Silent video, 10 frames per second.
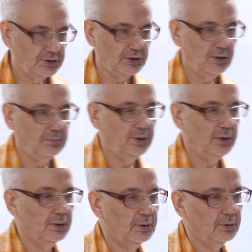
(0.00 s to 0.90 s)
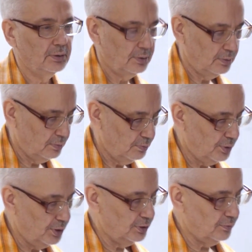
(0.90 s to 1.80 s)

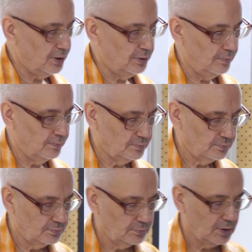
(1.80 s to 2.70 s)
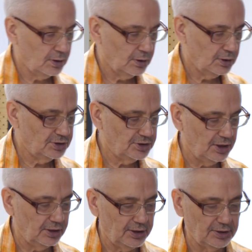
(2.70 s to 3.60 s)
3b.1.
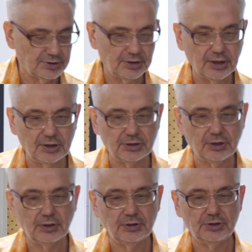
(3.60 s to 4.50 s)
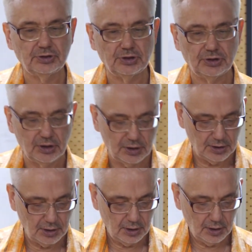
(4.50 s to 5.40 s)
Shear layer structure. This is the
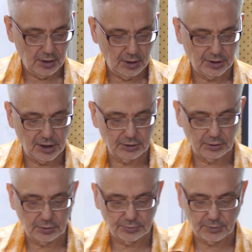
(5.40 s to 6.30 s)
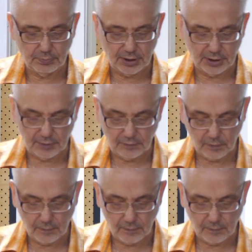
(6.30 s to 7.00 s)
title of the paragraph.